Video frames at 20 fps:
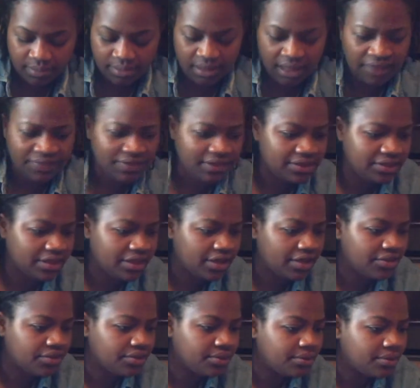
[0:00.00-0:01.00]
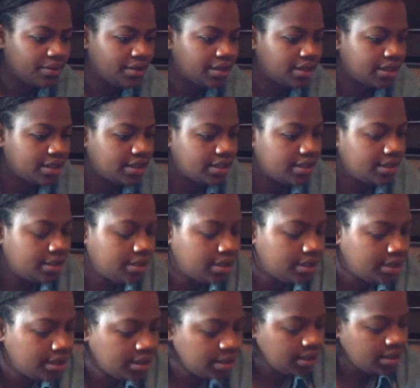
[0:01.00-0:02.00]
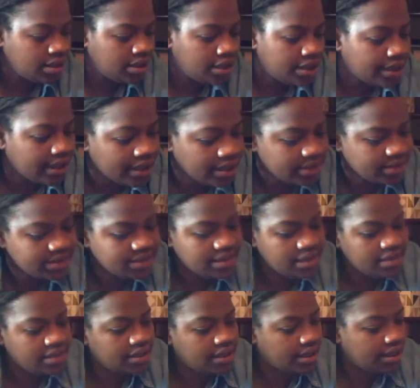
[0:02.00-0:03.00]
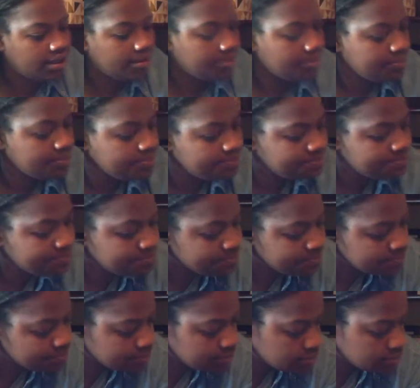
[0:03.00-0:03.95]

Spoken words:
And then the other one, I gotta see the